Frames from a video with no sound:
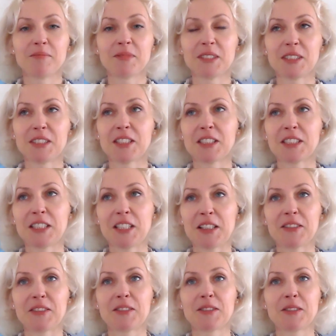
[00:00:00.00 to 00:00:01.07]

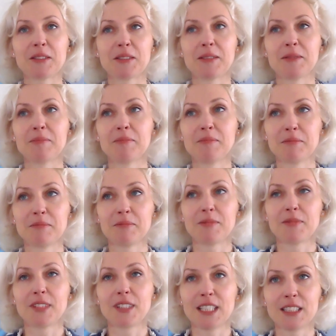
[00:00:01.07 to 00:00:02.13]
success
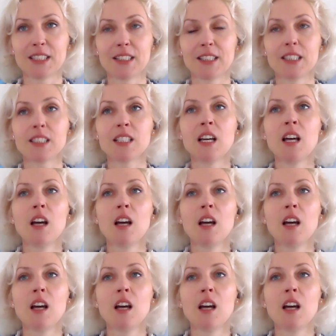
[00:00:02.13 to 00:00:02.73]
things in this.